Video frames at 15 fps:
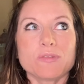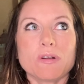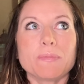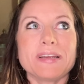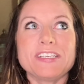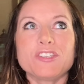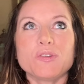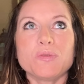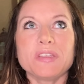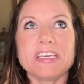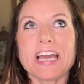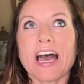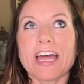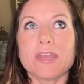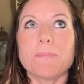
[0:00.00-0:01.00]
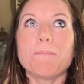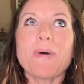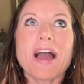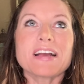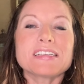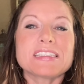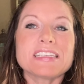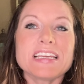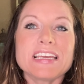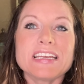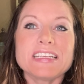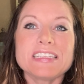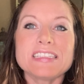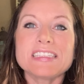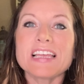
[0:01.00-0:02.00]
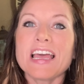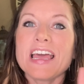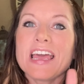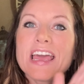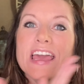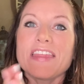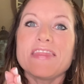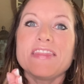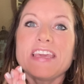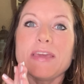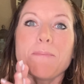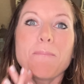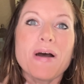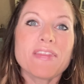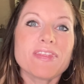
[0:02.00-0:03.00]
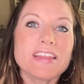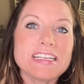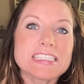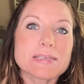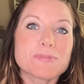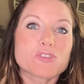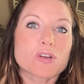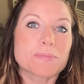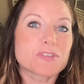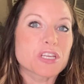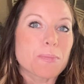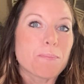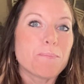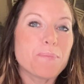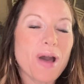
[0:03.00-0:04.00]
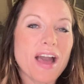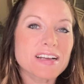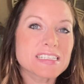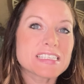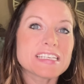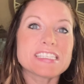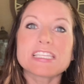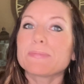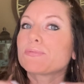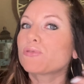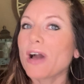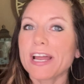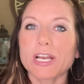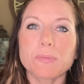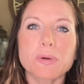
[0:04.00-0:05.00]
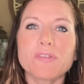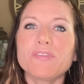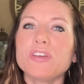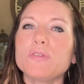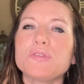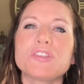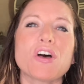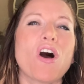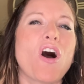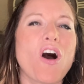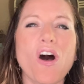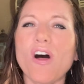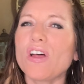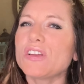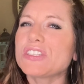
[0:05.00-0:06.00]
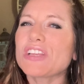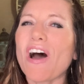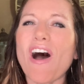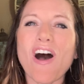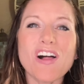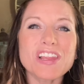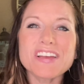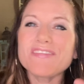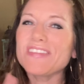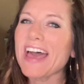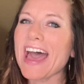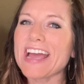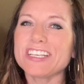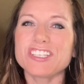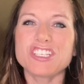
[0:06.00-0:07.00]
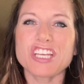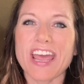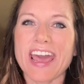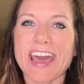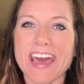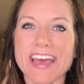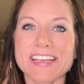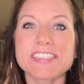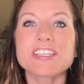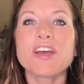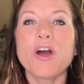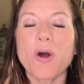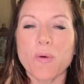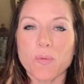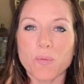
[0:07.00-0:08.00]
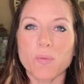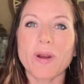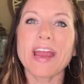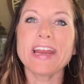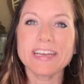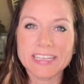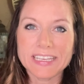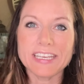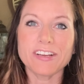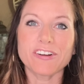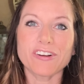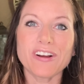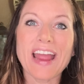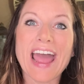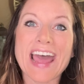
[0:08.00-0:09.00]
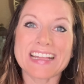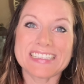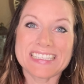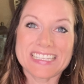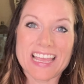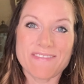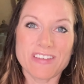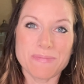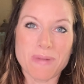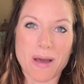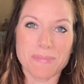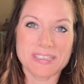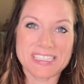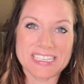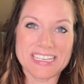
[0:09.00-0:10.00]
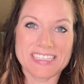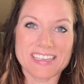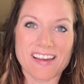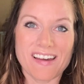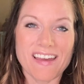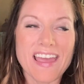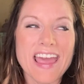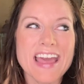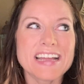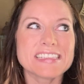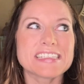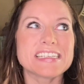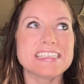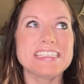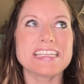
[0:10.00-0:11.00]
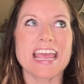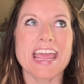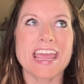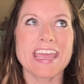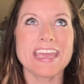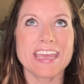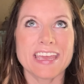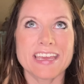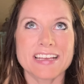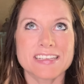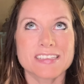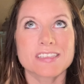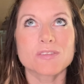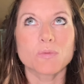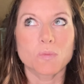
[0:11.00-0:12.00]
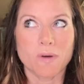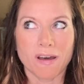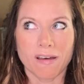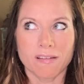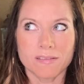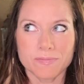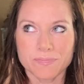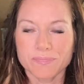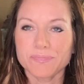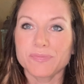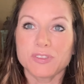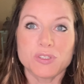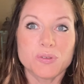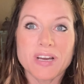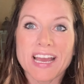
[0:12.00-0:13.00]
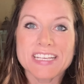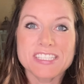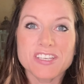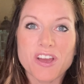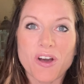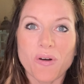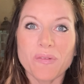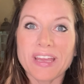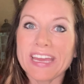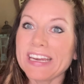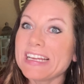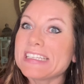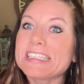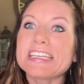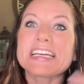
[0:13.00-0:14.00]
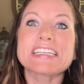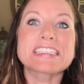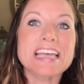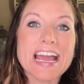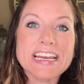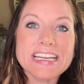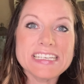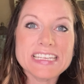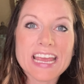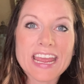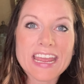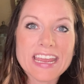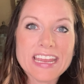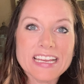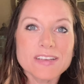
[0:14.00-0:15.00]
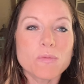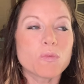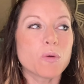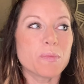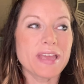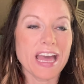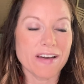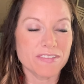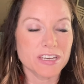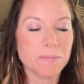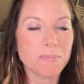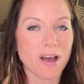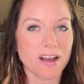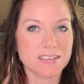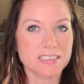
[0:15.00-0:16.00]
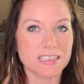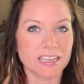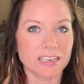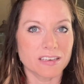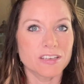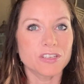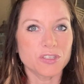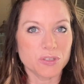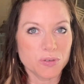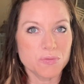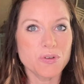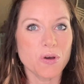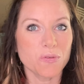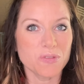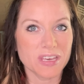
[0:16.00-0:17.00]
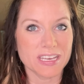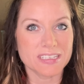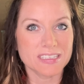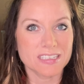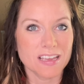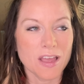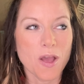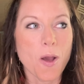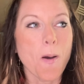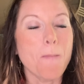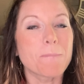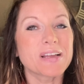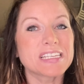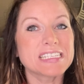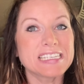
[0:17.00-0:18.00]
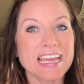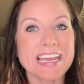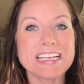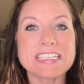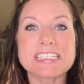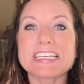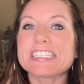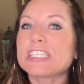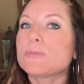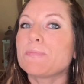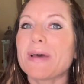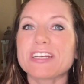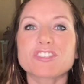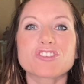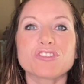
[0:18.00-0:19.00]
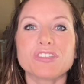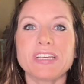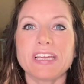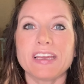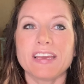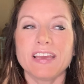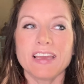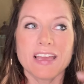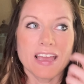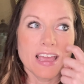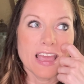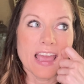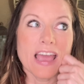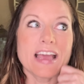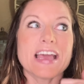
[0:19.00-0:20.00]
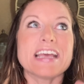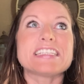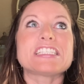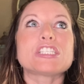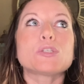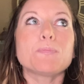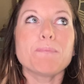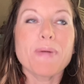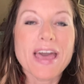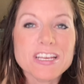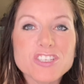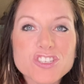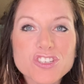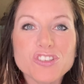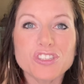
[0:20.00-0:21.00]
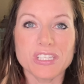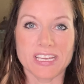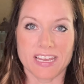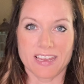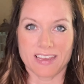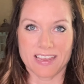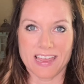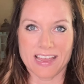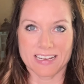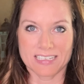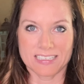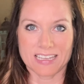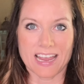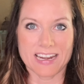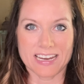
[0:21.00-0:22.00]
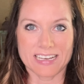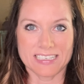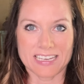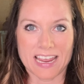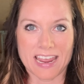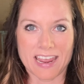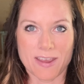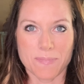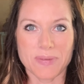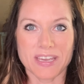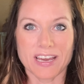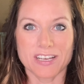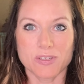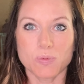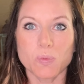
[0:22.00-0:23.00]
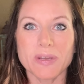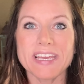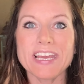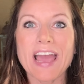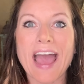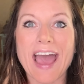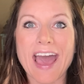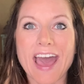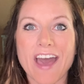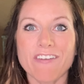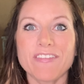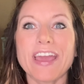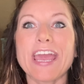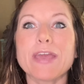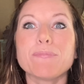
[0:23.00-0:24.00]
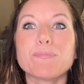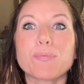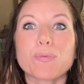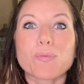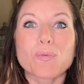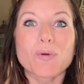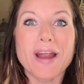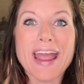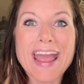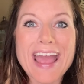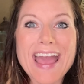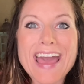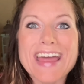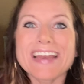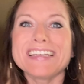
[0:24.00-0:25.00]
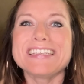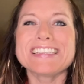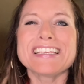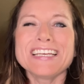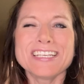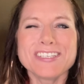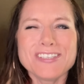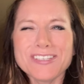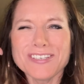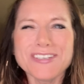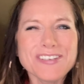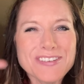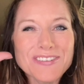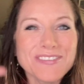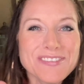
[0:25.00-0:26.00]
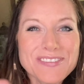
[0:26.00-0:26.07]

where we do the unboxings, the monthly subscription boxes, the product reviews, the hauls, all of that jazz right here at Saving Mamasita. Today is, well, you guys know it is an exciting day when we have an unboxing. You know this, but today is an especially, especially exciting day because we have a brand new